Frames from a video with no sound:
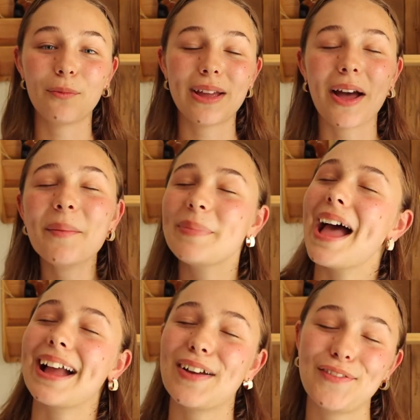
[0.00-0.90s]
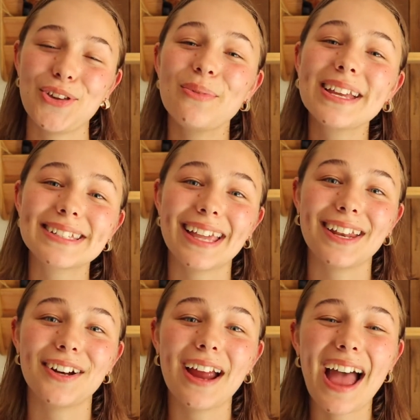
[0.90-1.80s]
We come back a few weeks
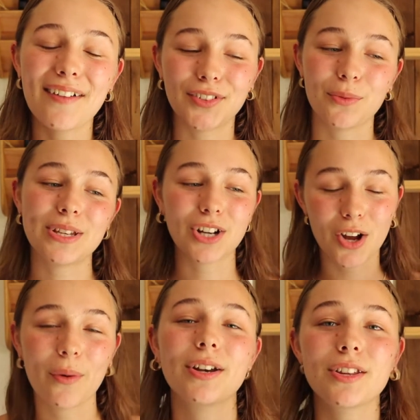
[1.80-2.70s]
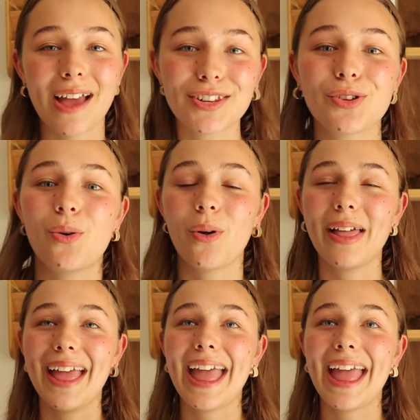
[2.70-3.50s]
later after we start going to that school,